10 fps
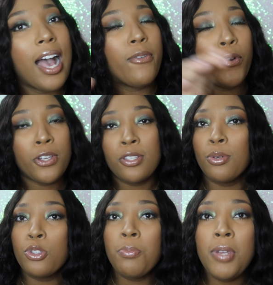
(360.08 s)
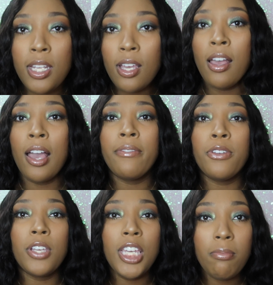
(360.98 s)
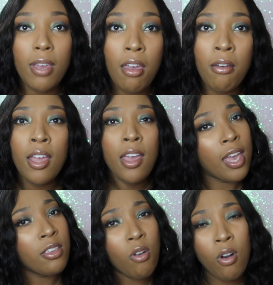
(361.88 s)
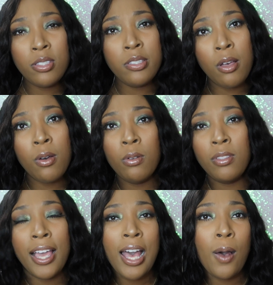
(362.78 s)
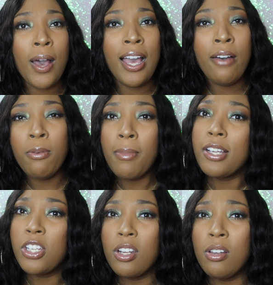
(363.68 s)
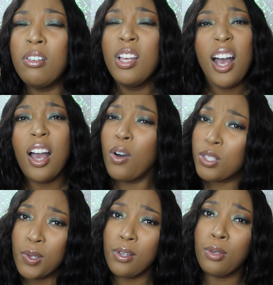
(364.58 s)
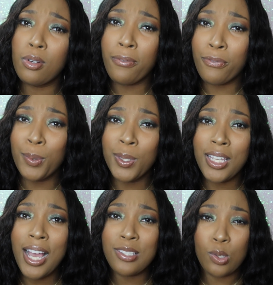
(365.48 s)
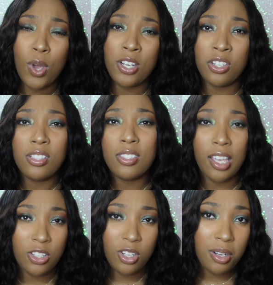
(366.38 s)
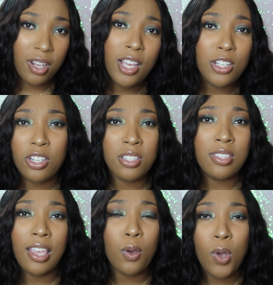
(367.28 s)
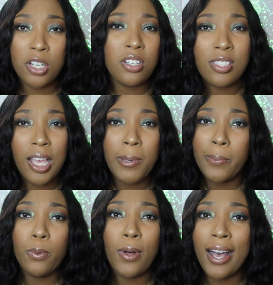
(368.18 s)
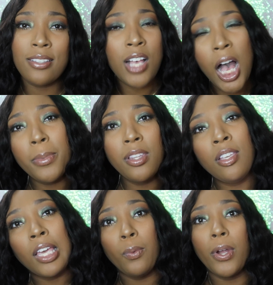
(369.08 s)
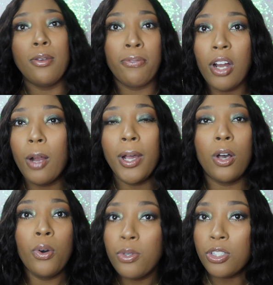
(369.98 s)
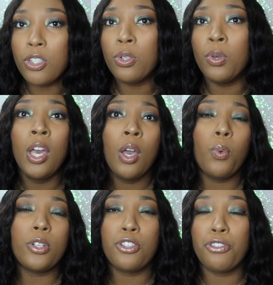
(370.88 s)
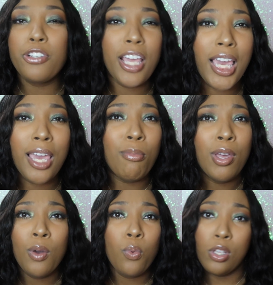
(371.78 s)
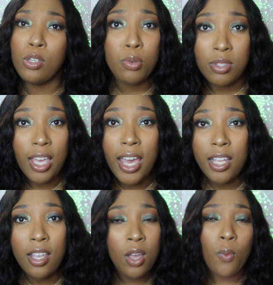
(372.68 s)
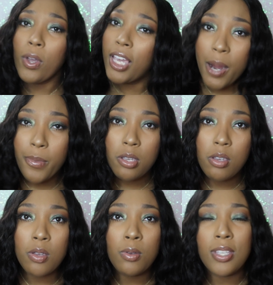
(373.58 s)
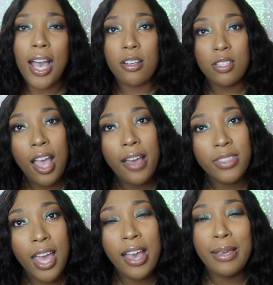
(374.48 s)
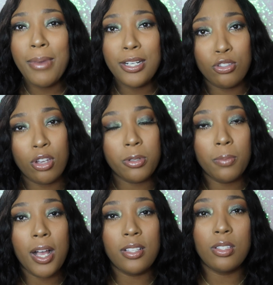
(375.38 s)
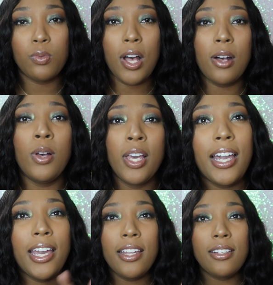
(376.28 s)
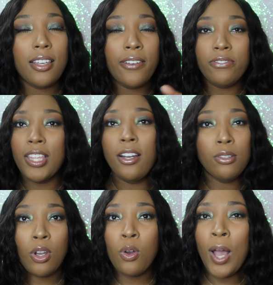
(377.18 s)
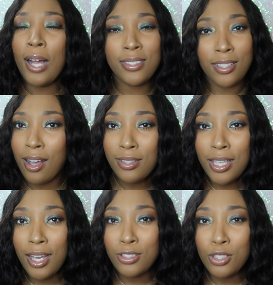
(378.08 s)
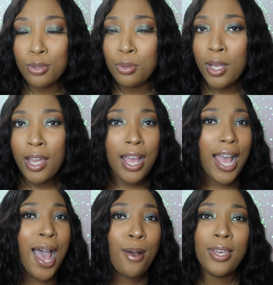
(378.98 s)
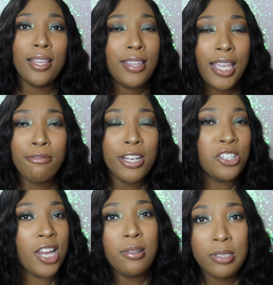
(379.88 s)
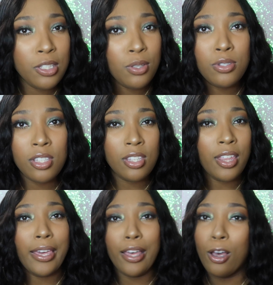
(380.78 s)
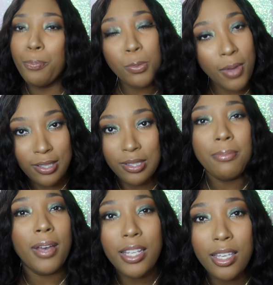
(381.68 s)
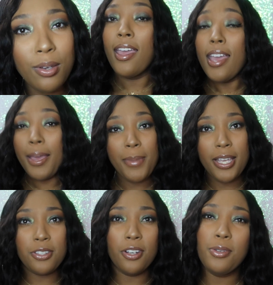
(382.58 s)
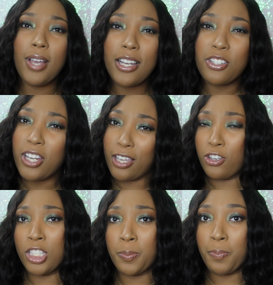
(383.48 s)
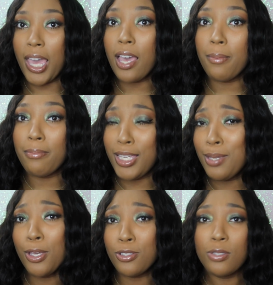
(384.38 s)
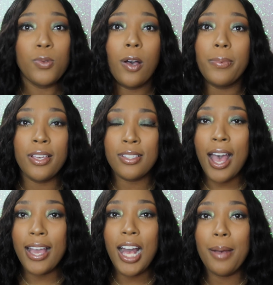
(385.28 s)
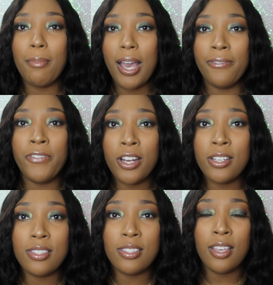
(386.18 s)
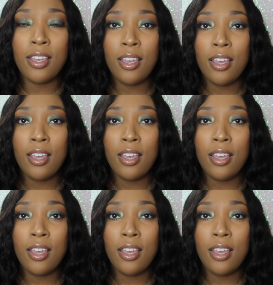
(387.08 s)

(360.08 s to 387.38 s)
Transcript: Have all your social media, have your email, and also how I have on my channel, I also include a frequently asked questions section. Just like questions that people will ask commonly, like where are you from, how old are you, what's your name, what do you use to edit, what camera you use. I just have that in my description box as well. And if they don't know how to contact you, how can they reach out to you so that they can help you make some money? And make sure you guys check your spam emails as well, because I got my first